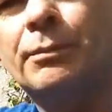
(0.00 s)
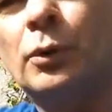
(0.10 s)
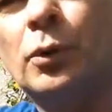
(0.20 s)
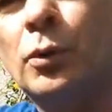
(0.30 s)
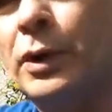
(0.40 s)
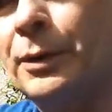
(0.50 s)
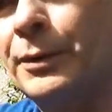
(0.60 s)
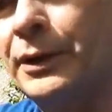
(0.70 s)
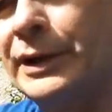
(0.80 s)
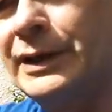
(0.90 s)
pour one of
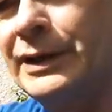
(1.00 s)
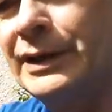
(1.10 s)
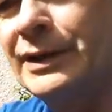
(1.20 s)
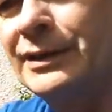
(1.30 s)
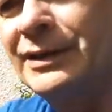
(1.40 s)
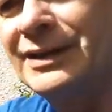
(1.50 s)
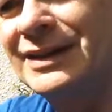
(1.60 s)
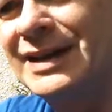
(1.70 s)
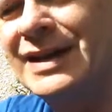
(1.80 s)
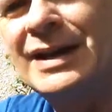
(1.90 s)
my
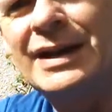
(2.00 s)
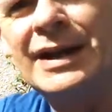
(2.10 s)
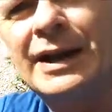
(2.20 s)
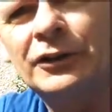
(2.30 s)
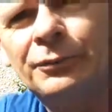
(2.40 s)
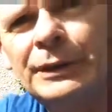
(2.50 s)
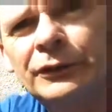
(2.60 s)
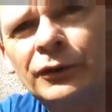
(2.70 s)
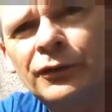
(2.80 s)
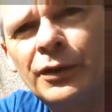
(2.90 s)
house
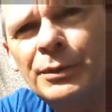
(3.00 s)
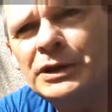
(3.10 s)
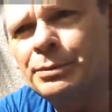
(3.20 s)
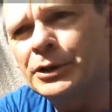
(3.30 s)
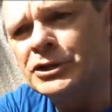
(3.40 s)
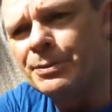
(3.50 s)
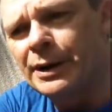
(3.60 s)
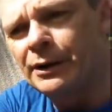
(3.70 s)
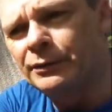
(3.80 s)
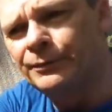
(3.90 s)
beers off the mini pressure
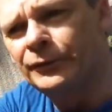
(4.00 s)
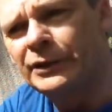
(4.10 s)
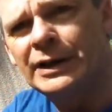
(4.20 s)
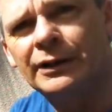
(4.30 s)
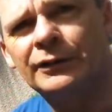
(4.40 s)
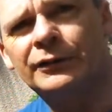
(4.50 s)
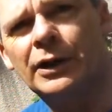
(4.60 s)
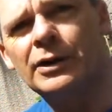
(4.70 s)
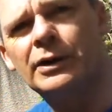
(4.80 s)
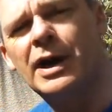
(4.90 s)
barrel, see how it's
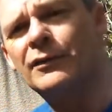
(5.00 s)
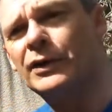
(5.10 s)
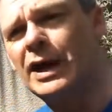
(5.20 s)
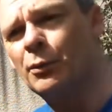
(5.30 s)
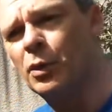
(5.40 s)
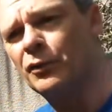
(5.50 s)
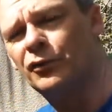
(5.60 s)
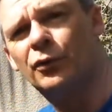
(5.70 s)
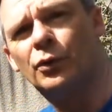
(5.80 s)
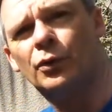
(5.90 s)
going. I haven't had one
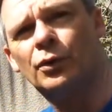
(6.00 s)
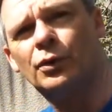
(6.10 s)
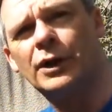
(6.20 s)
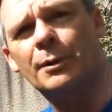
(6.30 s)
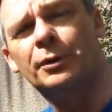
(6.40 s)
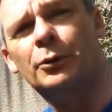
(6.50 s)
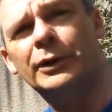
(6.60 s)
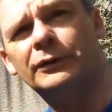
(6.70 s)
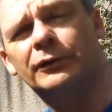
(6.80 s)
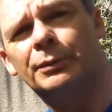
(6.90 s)
for a couple of
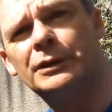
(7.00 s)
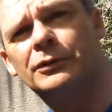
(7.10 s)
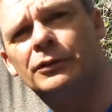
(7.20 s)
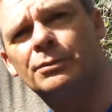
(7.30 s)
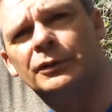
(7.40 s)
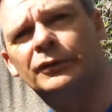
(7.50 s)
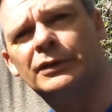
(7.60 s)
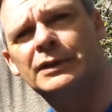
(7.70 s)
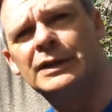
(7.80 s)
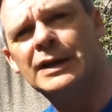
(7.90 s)
weeks, been too
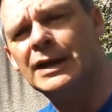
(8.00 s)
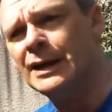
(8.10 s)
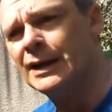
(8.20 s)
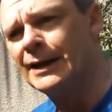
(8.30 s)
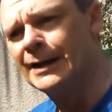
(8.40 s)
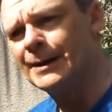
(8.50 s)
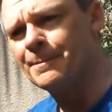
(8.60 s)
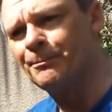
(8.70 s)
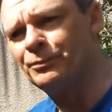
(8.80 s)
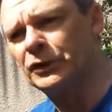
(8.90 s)
busy
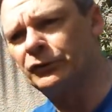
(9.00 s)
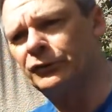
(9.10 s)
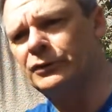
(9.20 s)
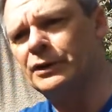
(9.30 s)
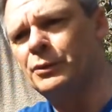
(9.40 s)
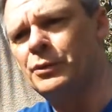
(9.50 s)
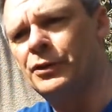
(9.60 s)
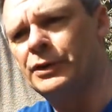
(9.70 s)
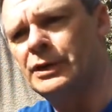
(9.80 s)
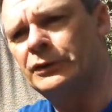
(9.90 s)
just
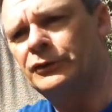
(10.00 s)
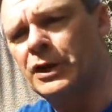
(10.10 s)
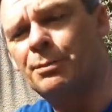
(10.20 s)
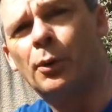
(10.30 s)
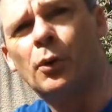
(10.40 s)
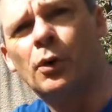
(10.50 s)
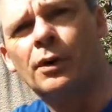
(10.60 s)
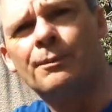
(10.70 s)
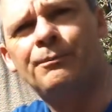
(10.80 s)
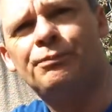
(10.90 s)
with the SJ
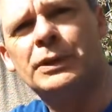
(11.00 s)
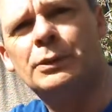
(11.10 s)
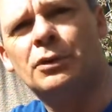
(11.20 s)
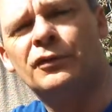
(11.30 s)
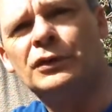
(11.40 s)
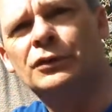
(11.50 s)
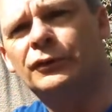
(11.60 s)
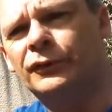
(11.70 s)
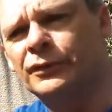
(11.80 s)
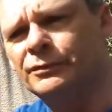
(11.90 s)
Pour beer
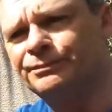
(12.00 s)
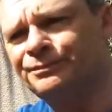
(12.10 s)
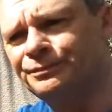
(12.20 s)
reviews and